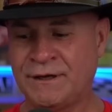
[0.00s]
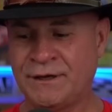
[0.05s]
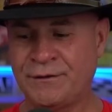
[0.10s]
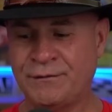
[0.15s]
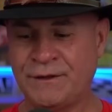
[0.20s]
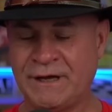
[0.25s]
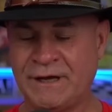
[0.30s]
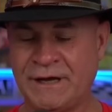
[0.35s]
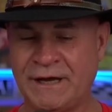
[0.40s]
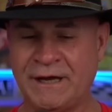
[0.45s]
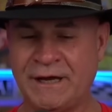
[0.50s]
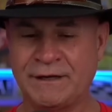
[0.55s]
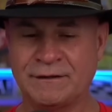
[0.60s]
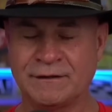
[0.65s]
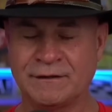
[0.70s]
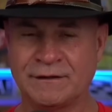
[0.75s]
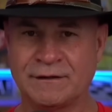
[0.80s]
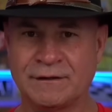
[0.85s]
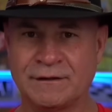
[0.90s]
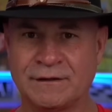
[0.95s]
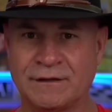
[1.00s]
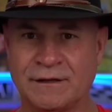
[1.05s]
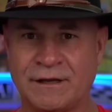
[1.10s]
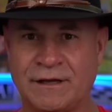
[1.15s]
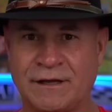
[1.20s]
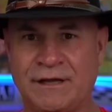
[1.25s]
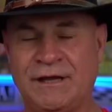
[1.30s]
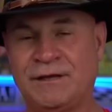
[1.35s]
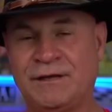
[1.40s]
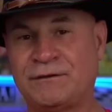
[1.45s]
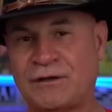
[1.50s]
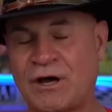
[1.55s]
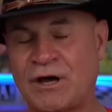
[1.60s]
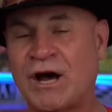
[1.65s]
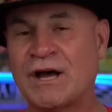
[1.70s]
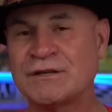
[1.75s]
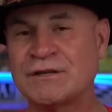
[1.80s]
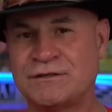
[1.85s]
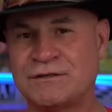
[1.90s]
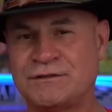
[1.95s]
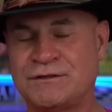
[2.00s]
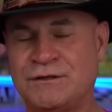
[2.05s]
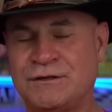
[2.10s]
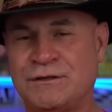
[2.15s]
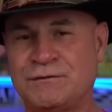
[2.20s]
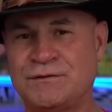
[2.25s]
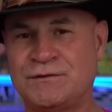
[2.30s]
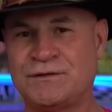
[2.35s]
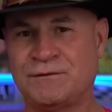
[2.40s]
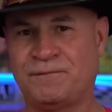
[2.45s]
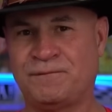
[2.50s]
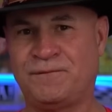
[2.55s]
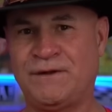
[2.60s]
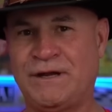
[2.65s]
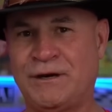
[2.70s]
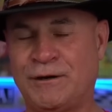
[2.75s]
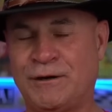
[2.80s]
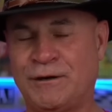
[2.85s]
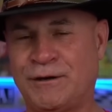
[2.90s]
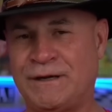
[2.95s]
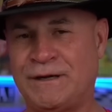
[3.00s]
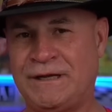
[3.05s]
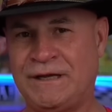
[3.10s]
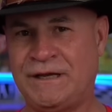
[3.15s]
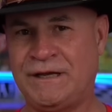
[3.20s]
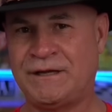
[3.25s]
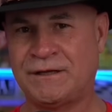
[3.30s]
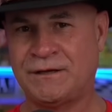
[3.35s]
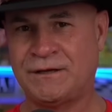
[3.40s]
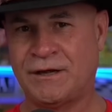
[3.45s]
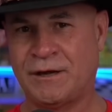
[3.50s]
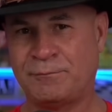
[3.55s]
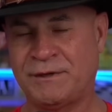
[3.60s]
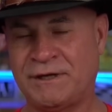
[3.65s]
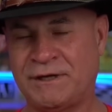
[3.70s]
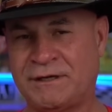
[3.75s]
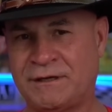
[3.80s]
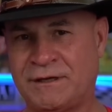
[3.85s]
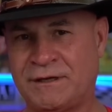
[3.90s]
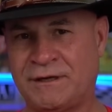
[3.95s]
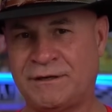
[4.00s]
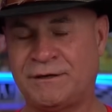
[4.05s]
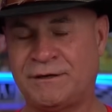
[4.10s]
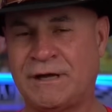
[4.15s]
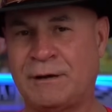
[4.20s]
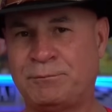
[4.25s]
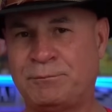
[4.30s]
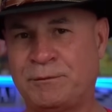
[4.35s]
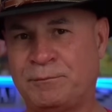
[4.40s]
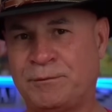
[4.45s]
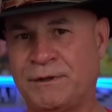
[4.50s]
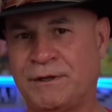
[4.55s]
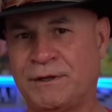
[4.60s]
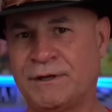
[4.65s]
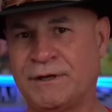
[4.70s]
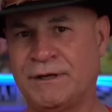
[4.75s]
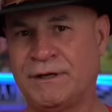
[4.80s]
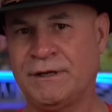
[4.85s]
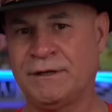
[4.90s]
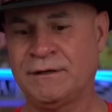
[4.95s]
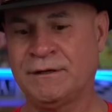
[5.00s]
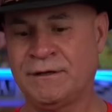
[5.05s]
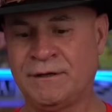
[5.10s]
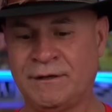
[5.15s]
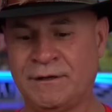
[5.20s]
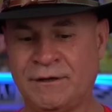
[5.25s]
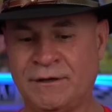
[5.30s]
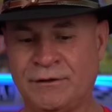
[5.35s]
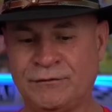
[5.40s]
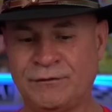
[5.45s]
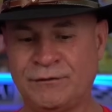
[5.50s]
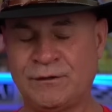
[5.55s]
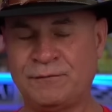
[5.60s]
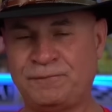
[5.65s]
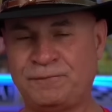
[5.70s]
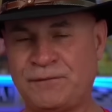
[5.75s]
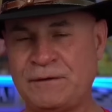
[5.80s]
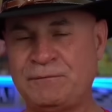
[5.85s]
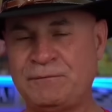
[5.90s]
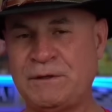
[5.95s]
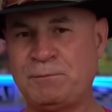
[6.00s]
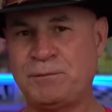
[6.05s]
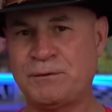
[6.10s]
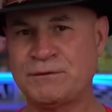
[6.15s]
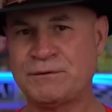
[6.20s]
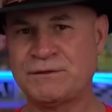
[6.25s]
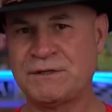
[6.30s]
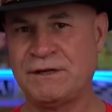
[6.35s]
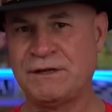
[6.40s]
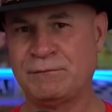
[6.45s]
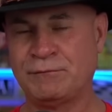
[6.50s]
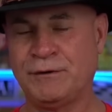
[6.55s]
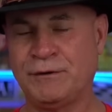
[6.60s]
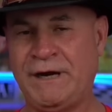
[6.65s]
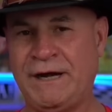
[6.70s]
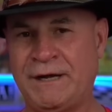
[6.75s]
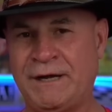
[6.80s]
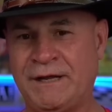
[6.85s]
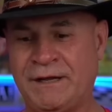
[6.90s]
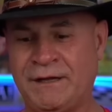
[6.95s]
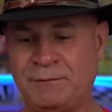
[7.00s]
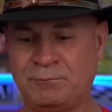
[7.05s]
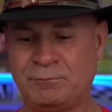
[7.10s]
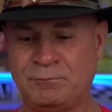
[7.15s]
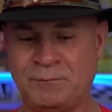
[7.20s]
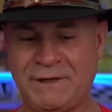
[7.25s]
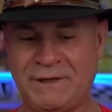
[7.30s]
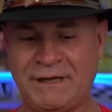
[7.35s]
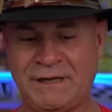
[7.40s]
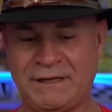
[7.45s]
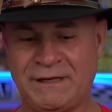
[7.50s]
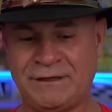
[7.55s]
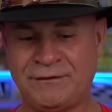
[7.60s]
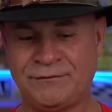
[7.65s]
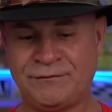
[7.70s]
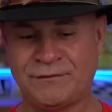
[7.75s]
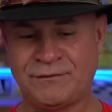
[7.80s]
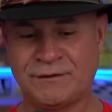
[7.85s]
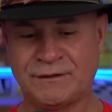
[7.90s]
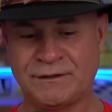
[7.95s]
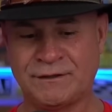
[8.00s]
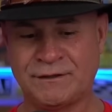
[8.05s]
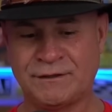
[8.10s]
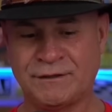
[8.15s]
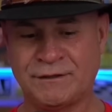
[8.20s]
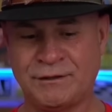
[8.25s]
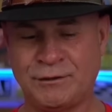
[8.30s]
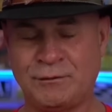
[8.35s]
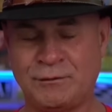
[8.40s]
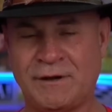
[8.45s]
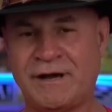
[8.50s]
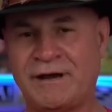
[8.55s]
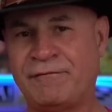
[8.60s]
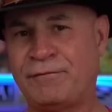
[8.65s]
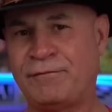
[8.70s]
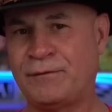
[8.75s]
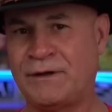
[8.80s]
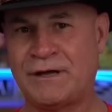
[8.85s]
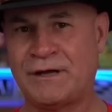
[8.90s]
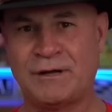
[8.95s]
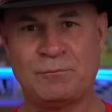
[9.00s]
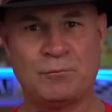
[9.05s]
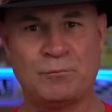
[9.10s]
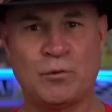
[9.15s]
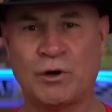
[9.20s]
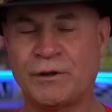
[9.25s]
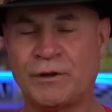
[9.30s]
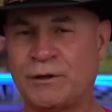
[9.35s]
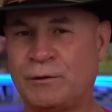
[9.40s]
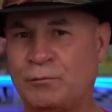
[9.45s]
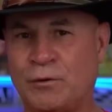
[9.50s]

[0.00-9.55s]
that it causes you severe economic inadaptability. So the 50% rating means you have uh, more than